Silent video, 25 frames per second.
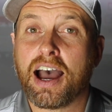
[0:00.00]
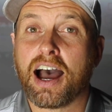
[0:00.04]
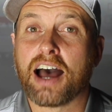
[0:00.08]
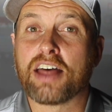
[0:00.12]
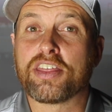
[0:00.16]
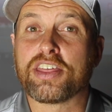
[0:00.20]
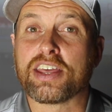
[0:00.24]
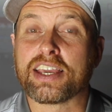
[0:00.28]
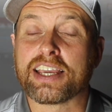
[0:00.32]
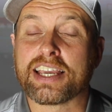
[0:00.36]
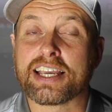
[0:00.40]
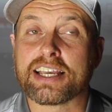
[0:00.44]
I
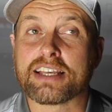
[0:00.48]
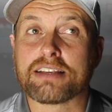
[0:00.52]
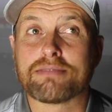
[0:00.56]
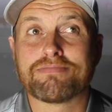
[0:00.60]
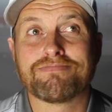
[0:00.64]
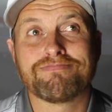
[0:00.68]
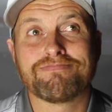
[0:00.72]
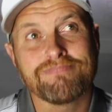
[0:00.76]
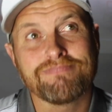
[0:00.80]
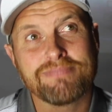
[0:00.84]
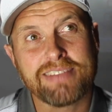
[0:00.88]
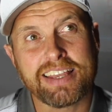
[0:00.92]
think
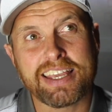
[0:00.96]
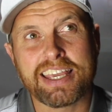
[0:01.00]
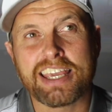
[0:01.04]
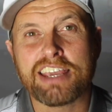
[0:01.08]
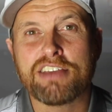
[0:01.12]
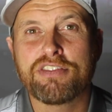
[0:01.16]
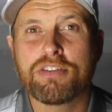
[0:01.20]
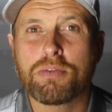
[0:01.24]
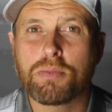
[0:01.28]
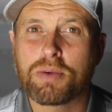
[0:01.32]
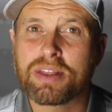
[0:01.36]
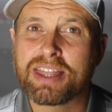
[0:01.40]

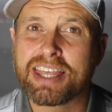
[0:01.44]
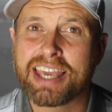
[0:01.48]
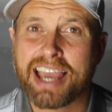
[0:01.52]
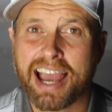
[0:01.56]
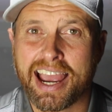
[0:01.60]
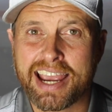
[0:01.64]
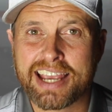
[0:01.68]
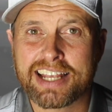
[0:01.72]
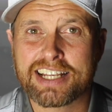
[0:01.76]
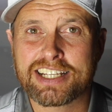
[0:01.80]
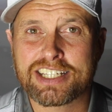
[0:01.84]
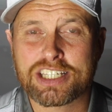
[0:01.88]
even with the
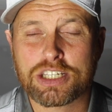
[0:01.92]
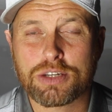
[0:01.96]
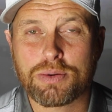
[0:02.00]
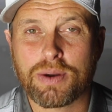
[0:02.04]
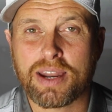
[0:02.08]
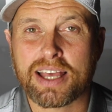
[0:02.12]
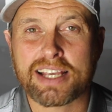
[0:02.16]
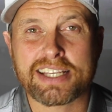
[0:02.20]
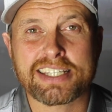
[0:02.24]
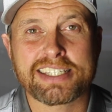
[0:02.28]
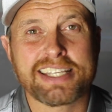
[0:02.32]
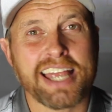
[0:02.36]
irons to
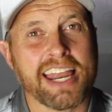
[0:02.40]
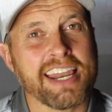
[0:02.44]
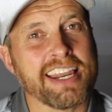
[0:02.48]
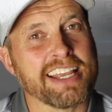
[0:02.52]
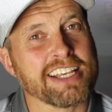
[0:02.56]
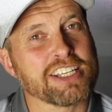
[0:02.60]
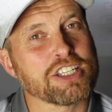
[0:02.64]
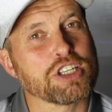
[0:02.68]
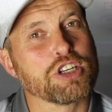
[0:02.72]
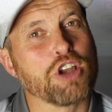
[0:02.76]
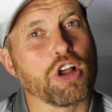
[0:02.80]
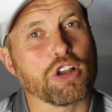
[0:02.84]
an extent,
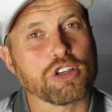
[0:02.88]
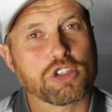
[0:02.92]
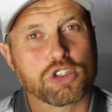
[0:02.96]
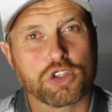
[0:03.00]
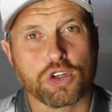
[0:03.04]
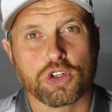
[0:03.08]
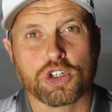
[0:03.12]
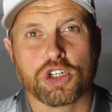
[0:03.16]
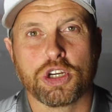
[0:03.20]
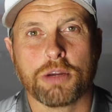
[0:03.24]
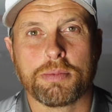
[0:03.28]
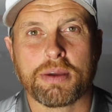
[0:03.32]
it's not
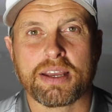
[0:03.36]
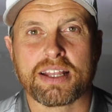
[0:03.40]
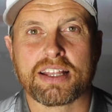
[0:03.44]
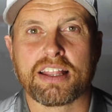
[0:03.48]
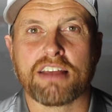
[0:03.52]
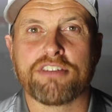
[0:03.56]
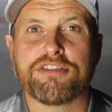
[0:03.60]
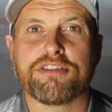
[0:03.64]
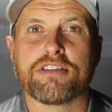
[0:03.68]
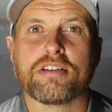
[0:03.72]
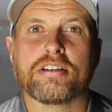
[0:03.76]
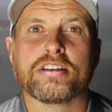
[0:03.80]
such a big
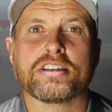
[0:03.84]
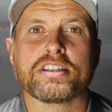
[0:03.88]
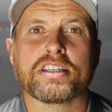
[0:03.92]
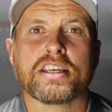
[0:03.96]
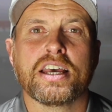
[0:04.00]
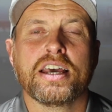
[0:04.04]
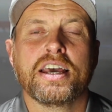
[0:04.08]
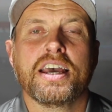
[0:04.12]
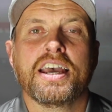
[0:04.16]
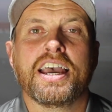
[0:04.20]
difference.